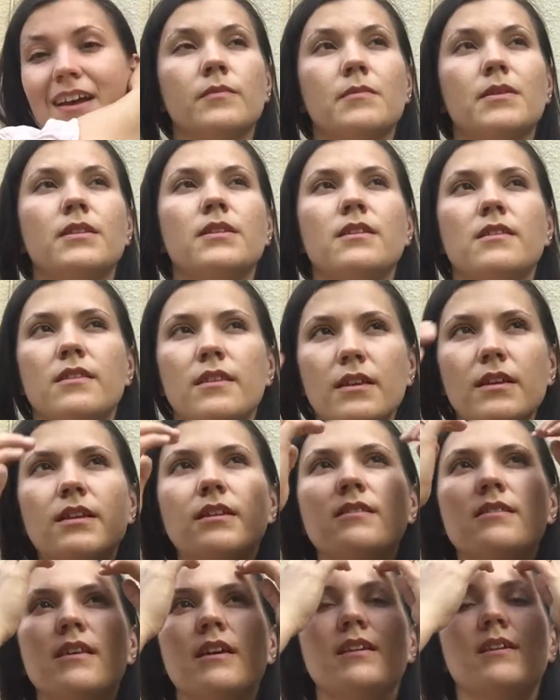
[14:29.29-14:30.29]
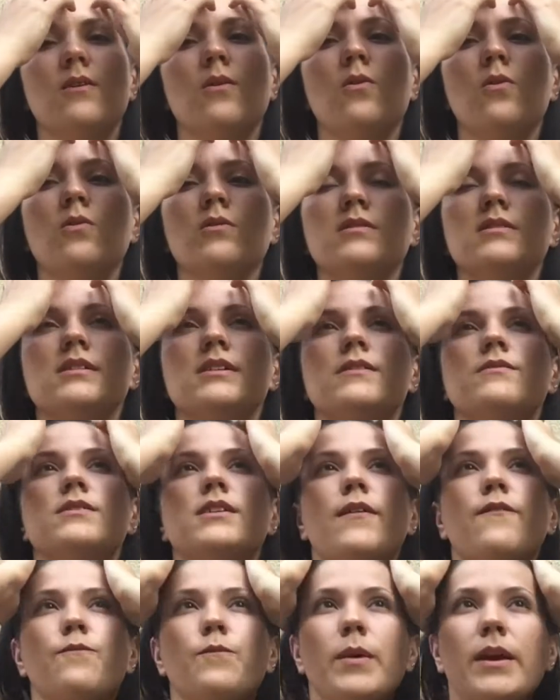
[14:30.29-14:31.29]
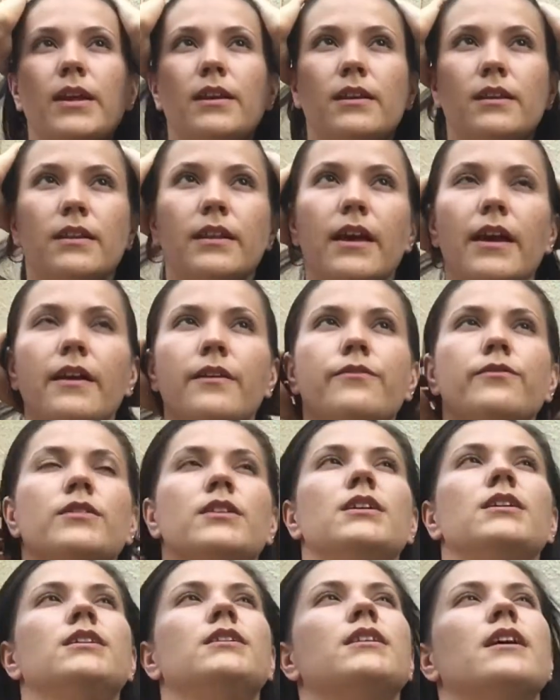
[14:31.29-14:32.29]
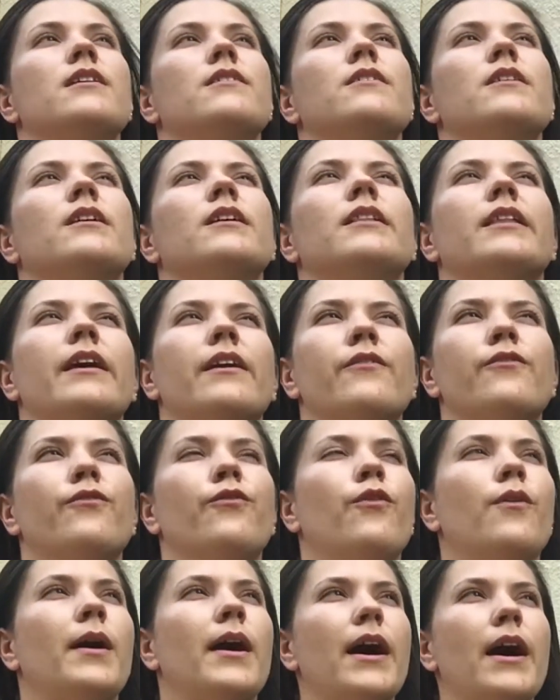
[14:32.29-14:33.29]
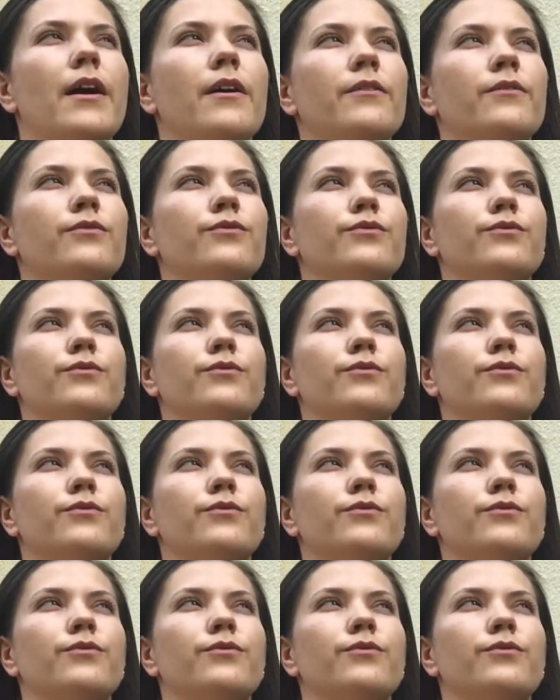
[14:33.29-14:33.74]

But the thing is that all sleeves I've made, and I've knitted I think like 5